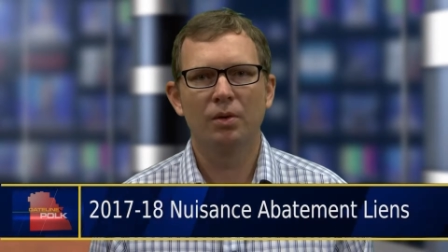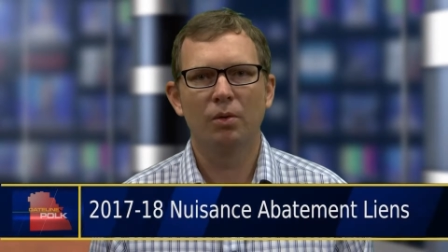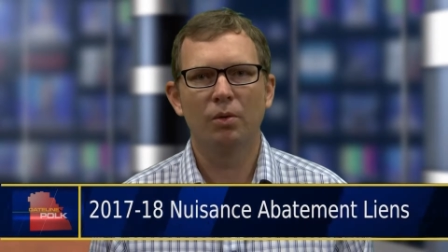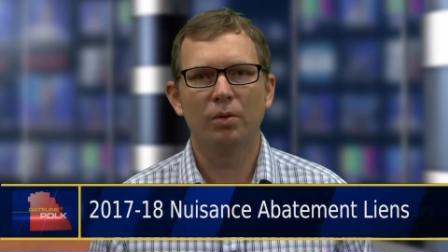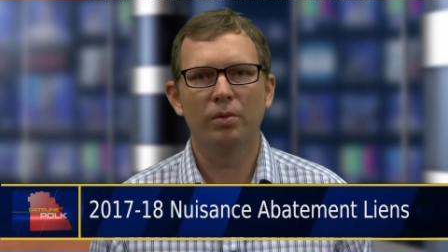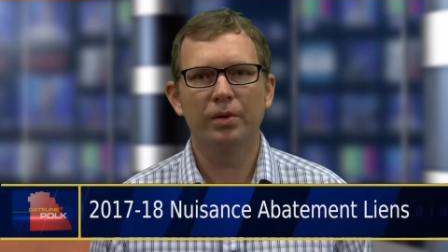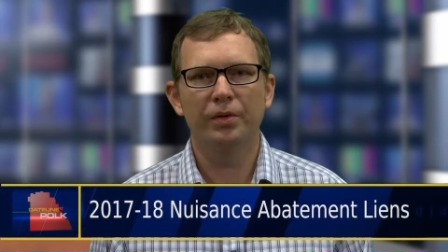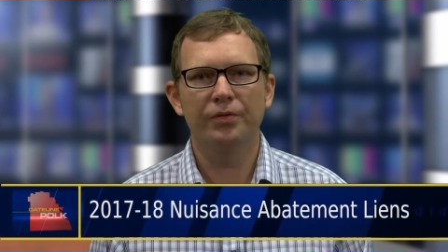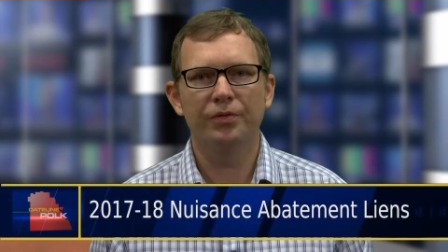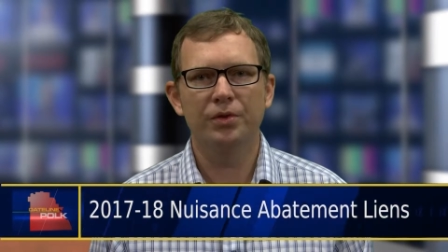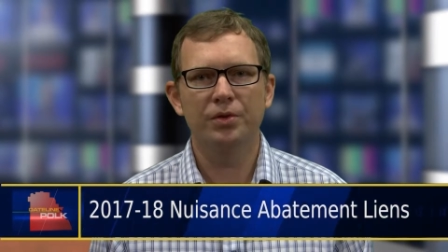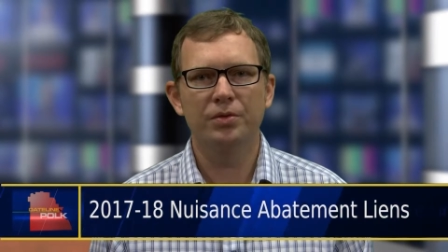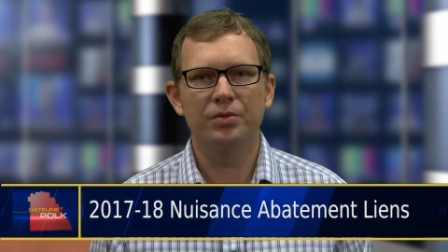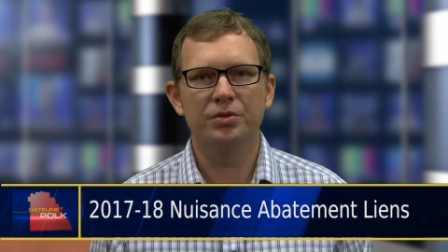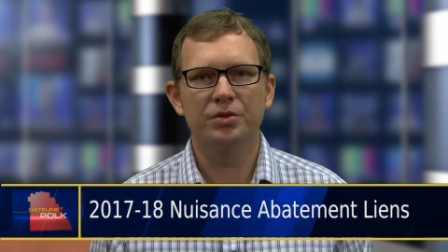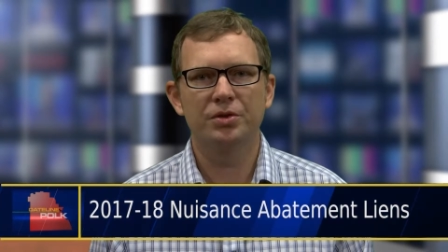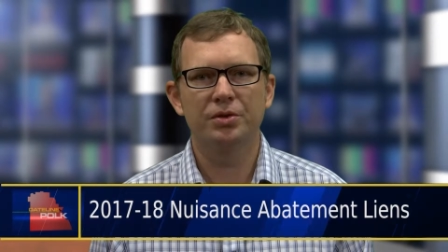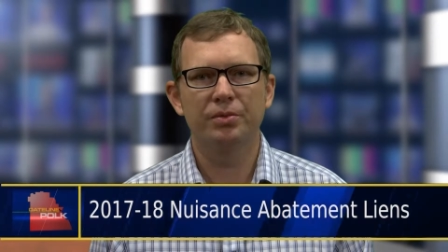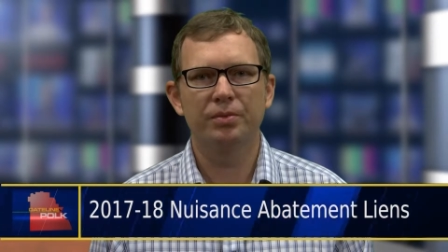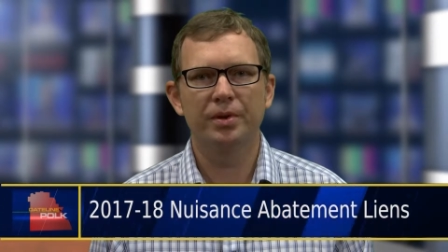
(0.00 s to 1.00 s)
or
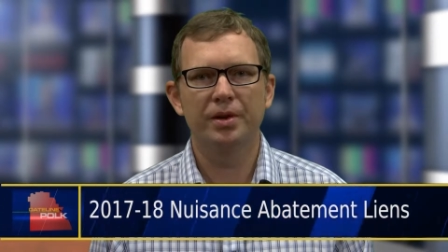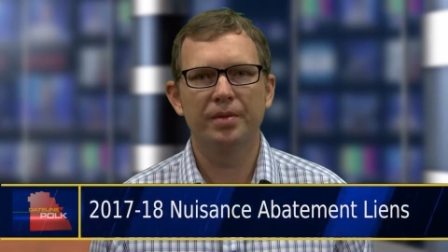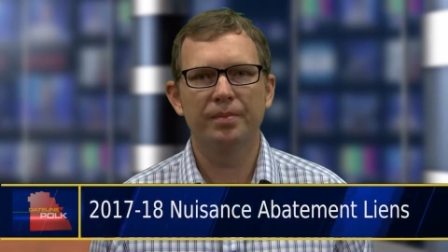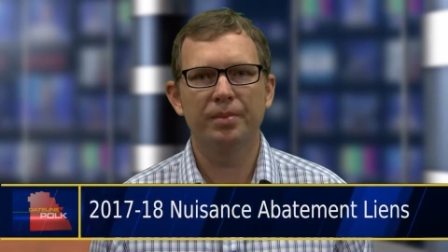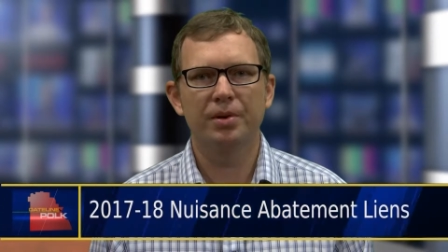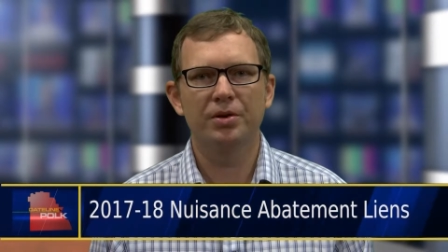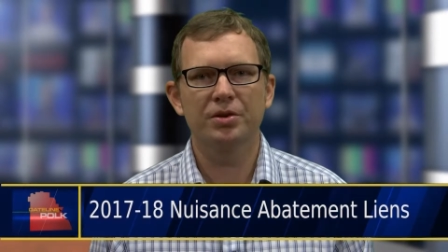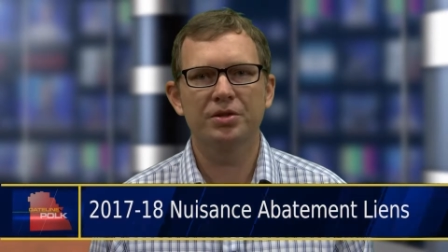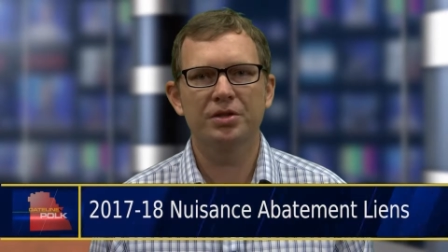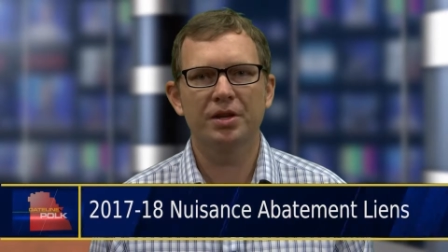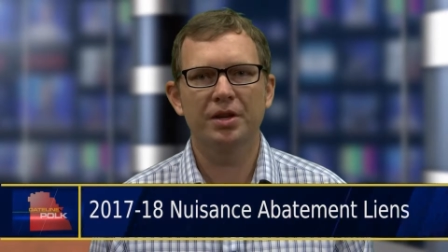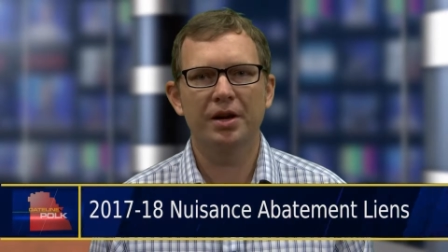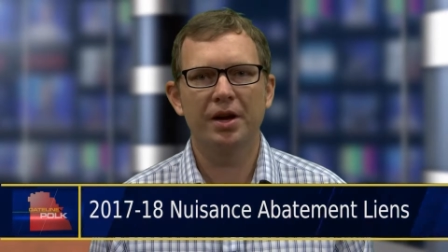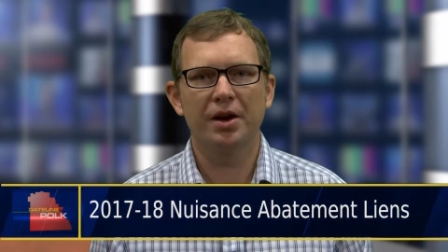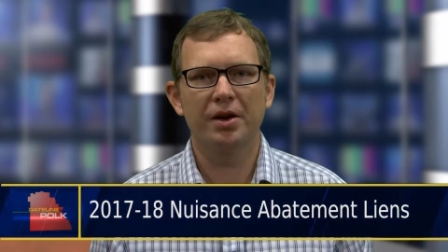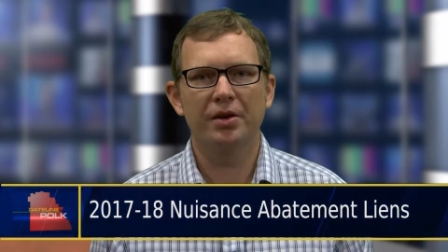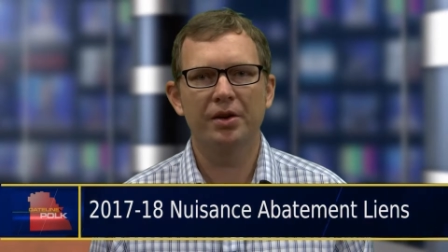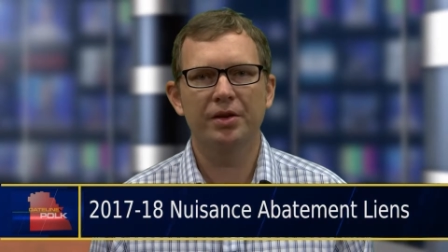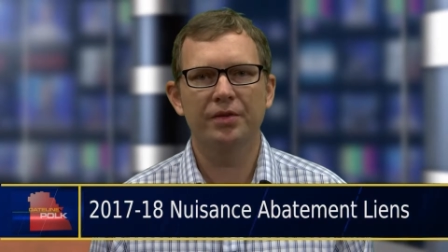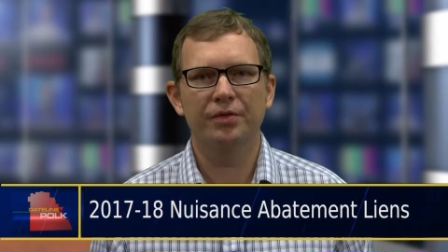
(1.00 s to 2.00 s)
refused to reimburse the
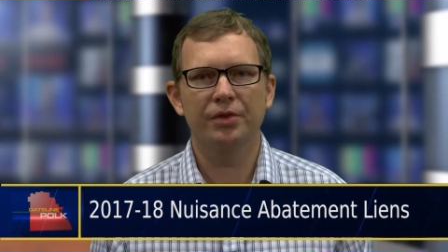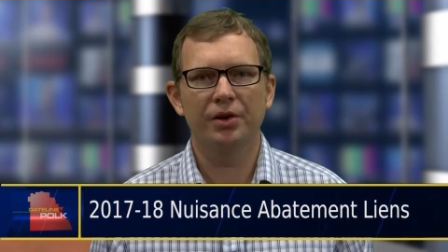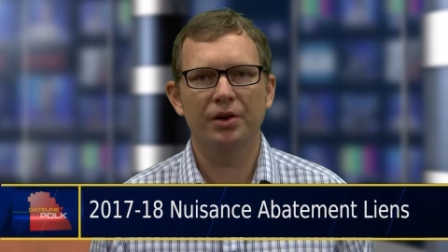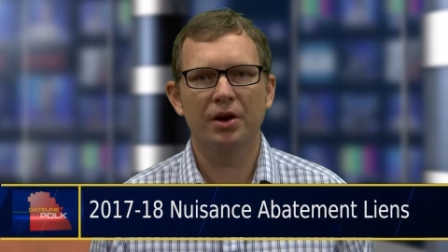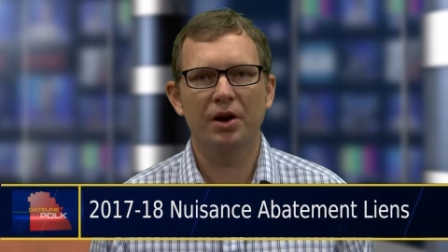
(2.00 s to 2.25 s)
county for